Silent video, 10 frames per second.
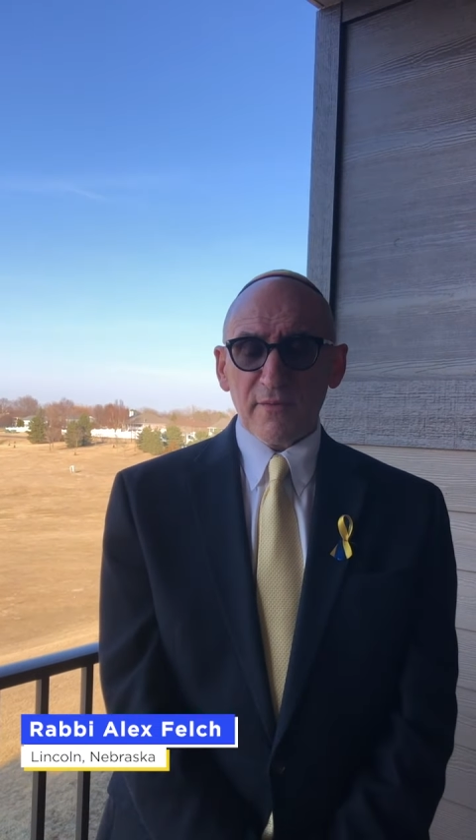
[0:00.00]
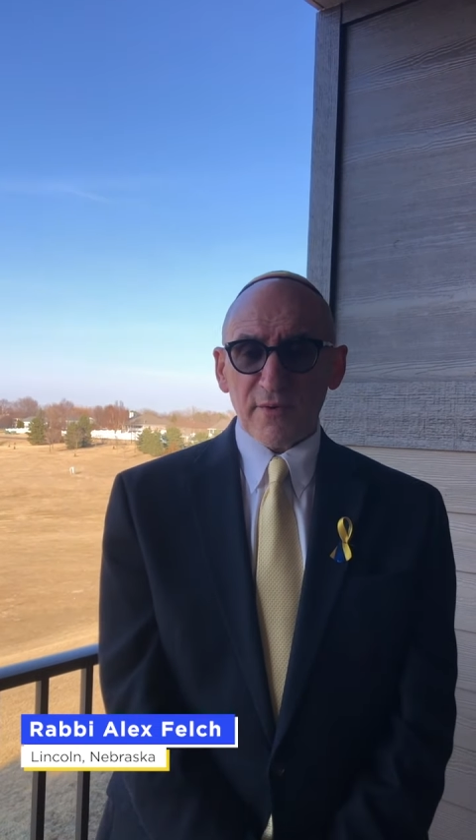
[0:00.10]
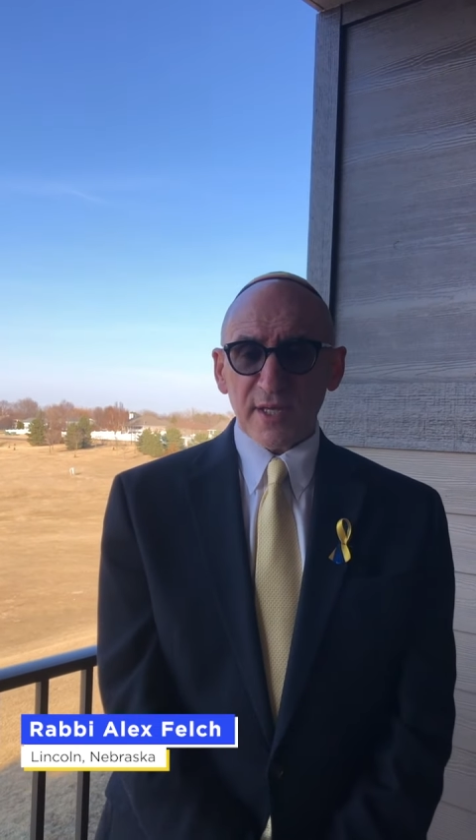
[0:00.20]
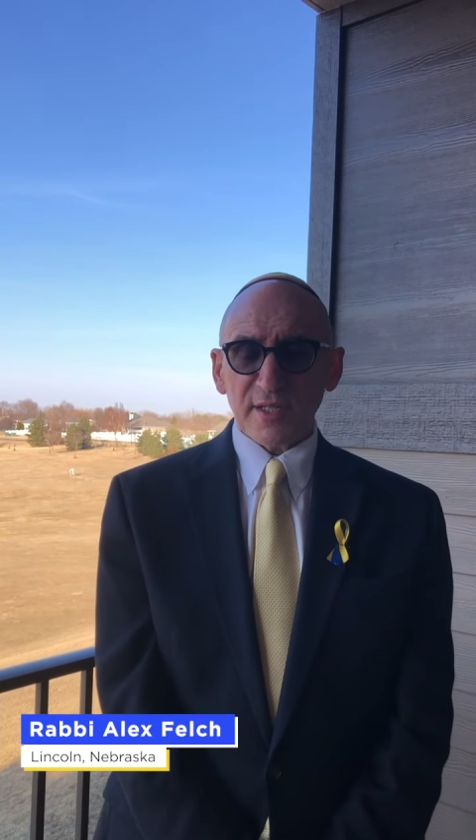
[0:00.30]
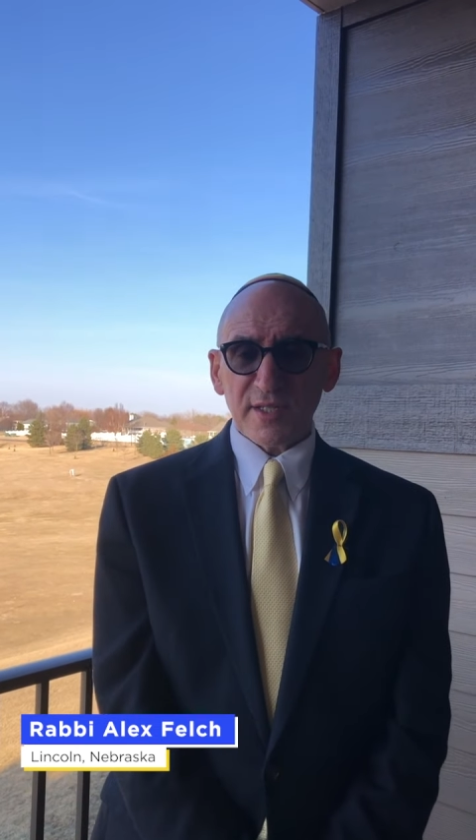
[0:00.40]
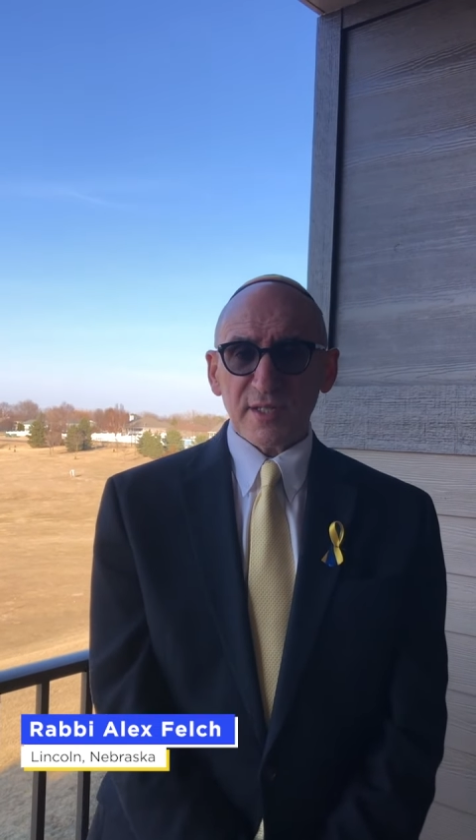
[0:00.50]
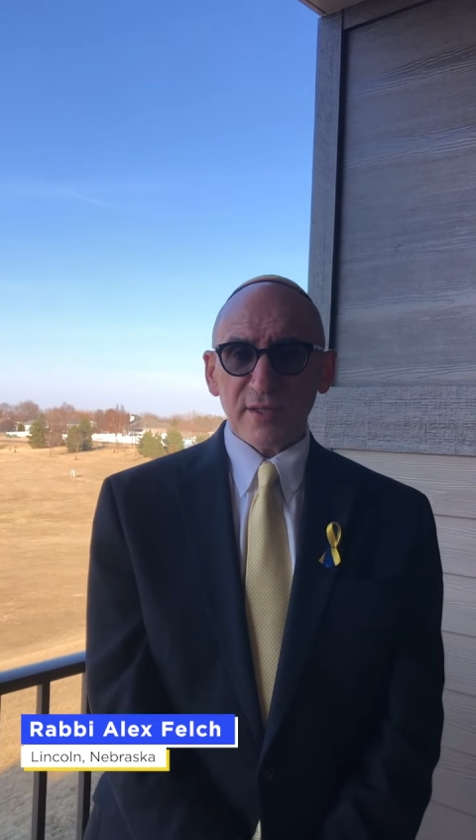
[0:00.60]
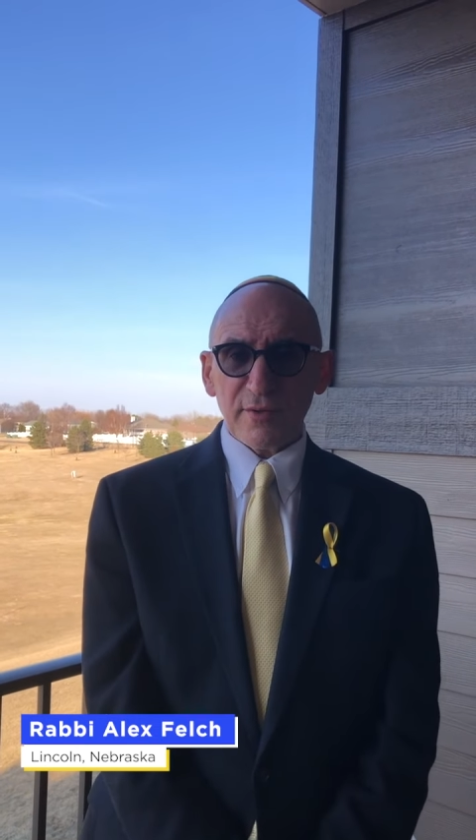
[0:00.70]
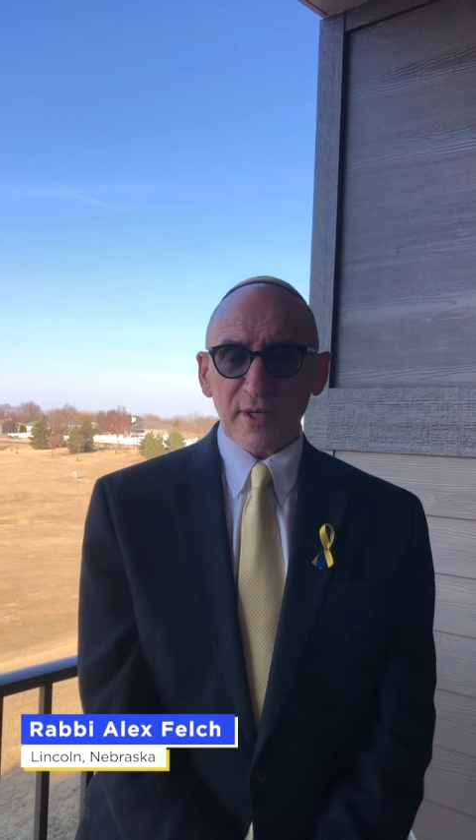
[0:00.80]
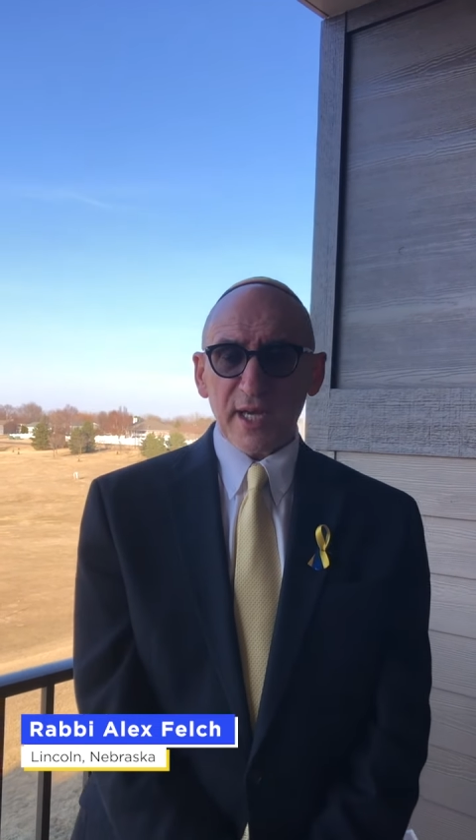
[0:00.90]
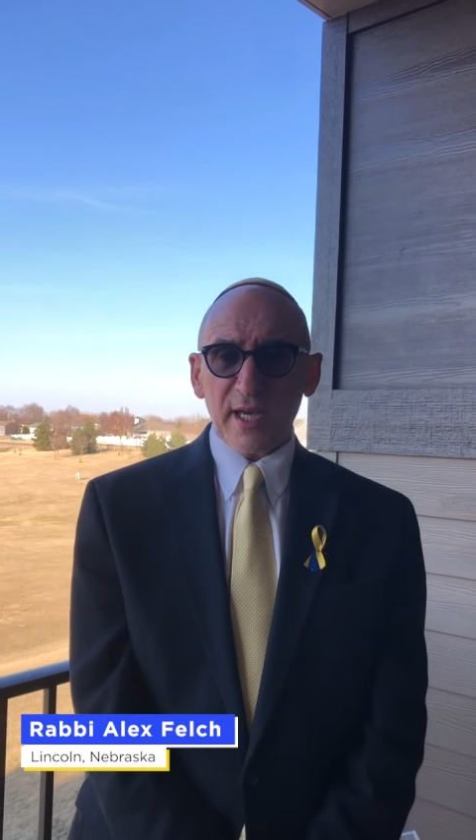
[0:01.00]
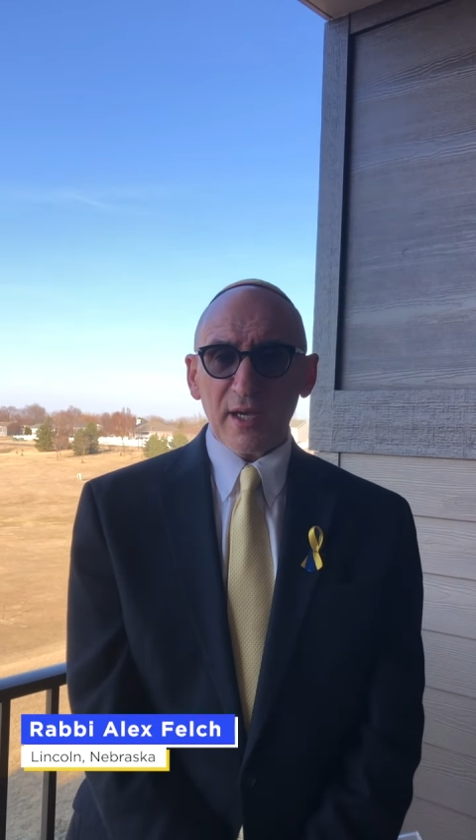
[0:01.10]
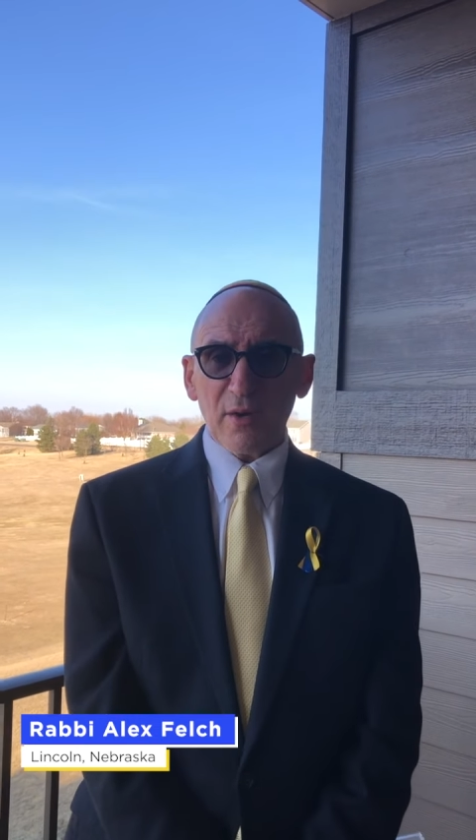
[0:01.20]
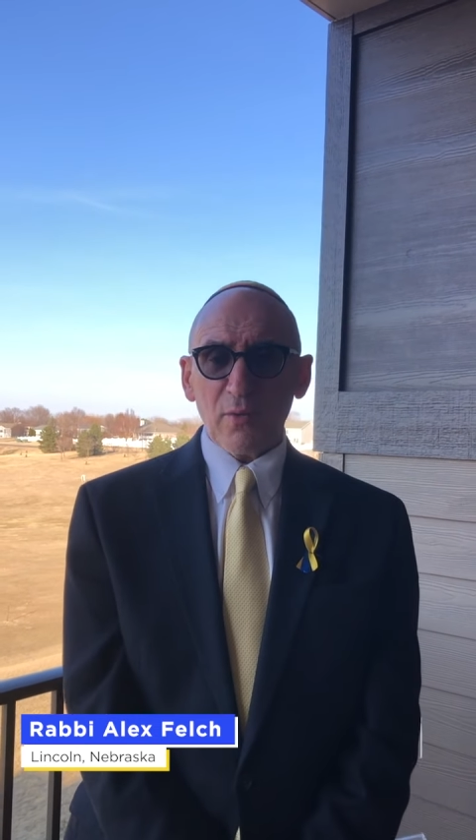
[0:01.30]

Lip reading: Friends, today